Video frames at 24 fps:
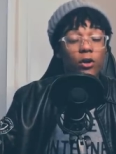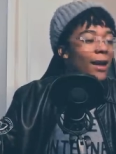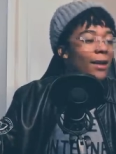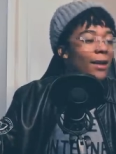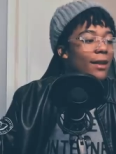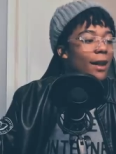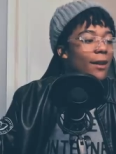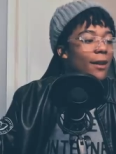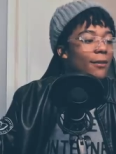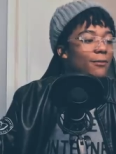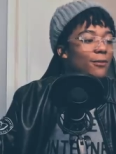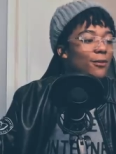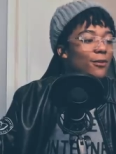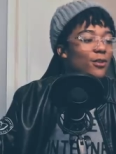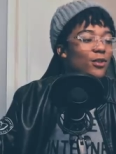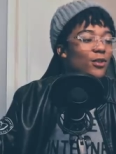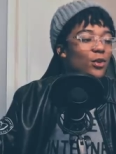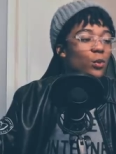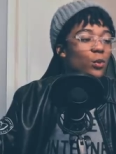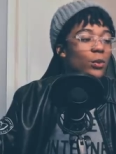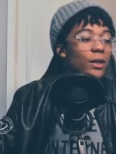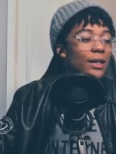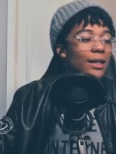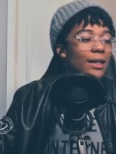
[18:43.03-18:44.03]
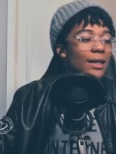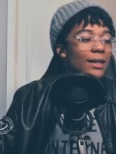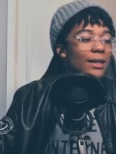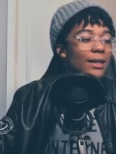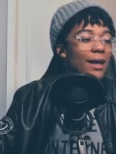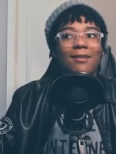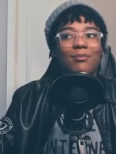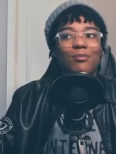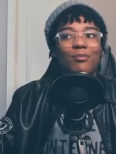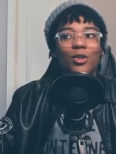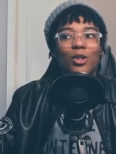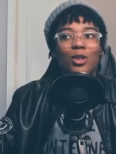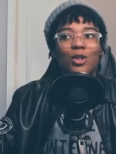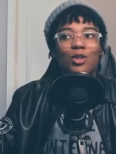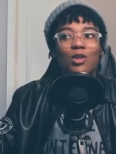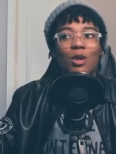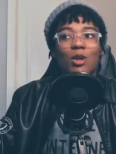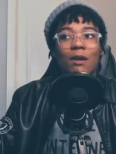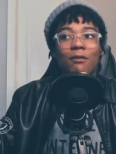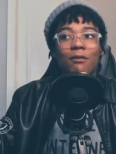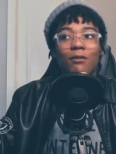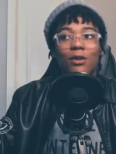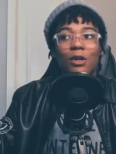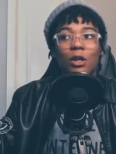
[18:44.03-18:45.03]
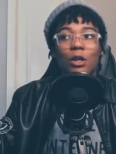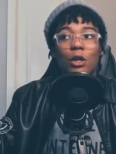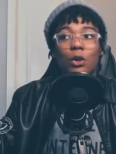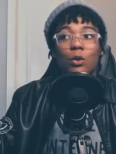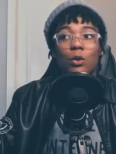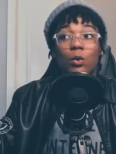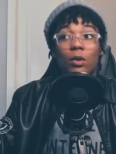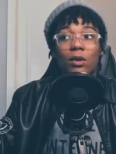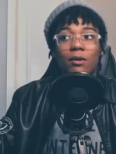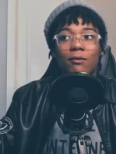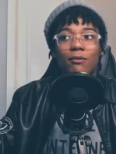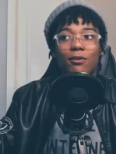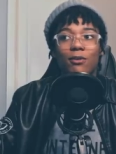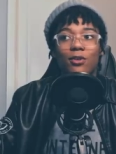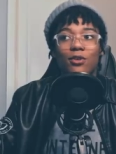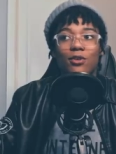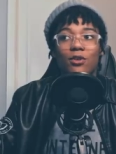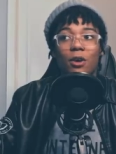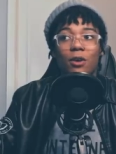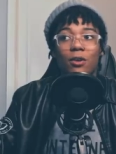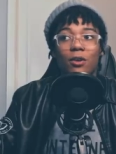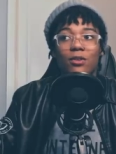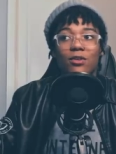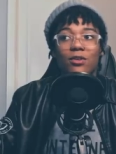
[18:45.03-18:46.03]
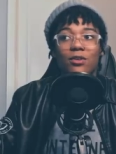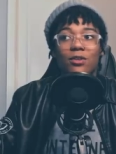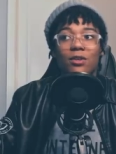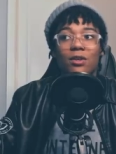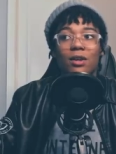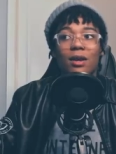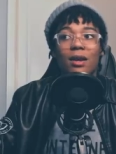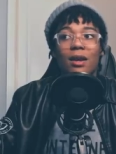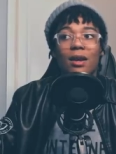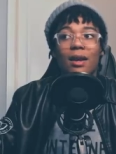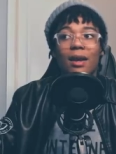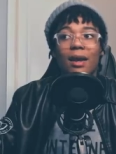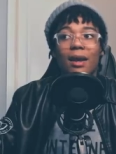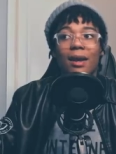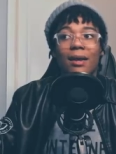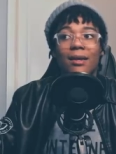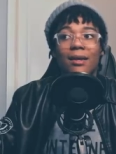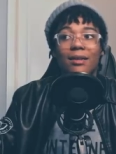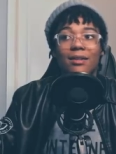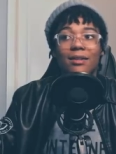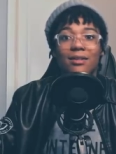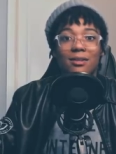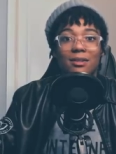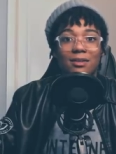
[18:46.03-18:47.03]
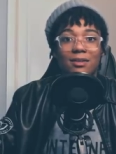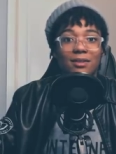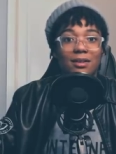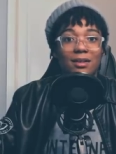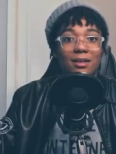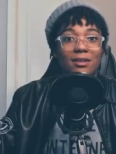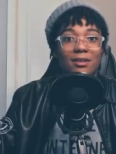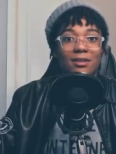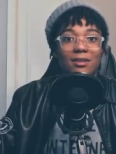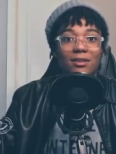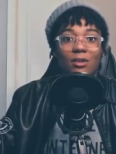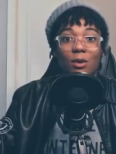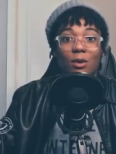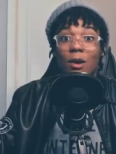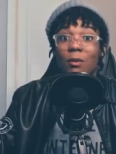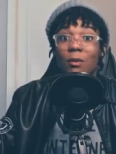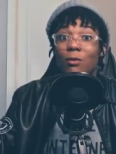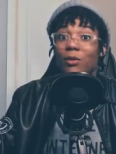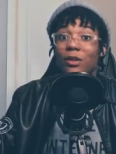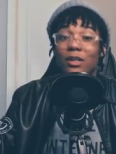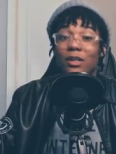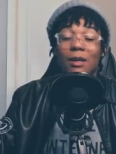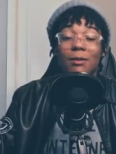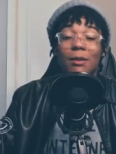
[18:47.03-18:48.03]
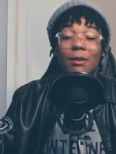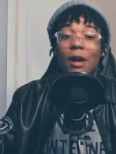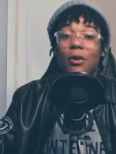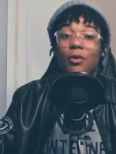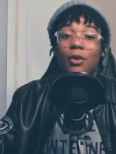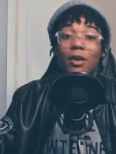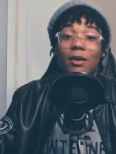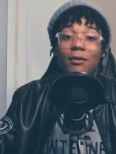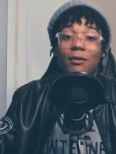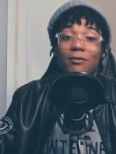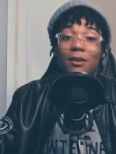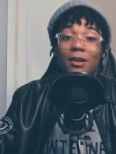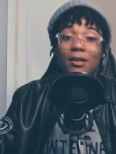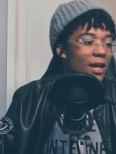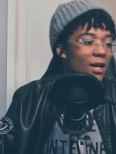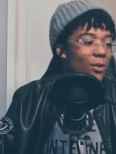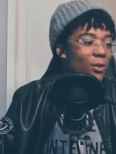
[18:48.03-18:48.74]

And as for Saweetie, I'm pretty sure I've only heard one of her songs in existence, so I really am not qualified.